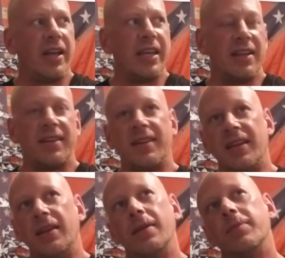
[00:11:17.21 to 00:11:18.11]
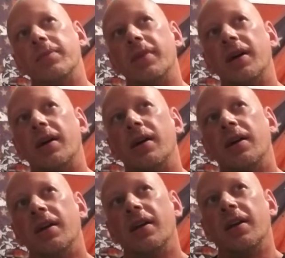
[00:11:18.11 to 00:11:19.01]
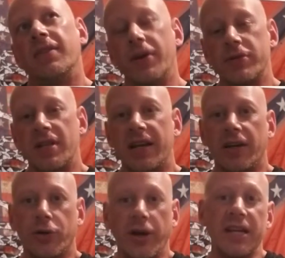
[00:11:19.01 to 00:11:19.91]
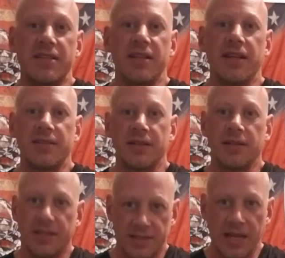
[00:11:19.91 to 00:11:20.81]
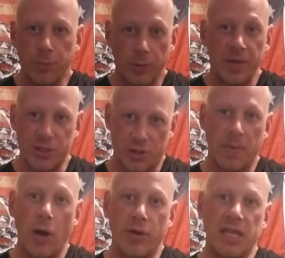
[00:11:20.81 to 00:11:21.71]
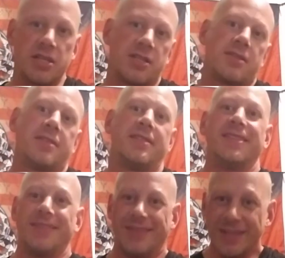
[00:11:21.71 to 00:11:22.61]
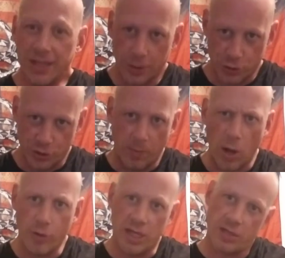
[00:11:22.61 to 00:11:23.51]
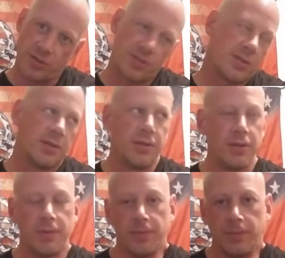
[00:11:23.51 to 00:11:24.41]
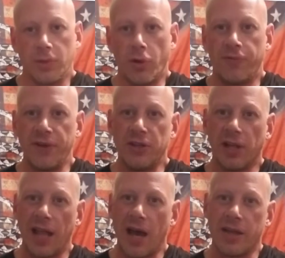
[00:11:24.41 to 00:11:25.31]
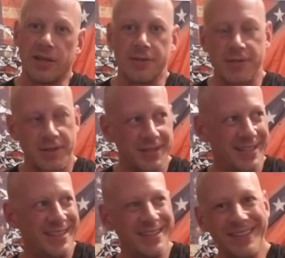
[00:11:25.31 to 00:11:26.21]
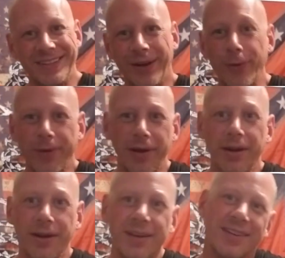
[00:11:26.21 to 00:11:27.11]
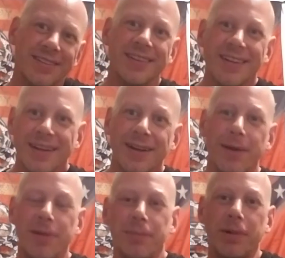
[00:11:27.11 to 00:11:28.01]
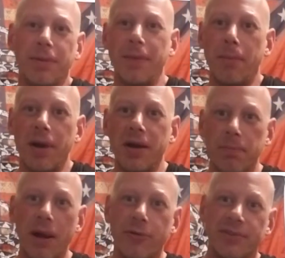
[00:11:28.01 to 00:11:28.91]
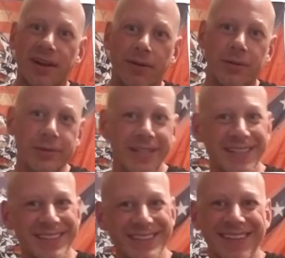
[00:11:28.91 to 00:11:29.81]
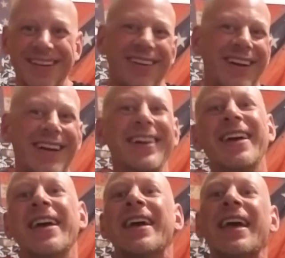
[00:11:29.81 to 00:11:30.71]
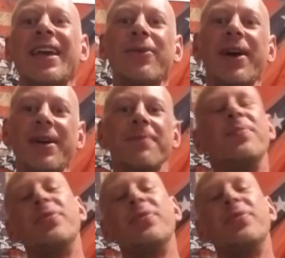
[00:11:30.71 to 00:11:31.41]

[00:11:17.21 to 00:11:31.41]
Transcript: entity, but if he was like a Greek citizen, his name would be Shamonius. Shamonius, go feed the lions. Okay, let me put my bunny boots on. All right. Anyway,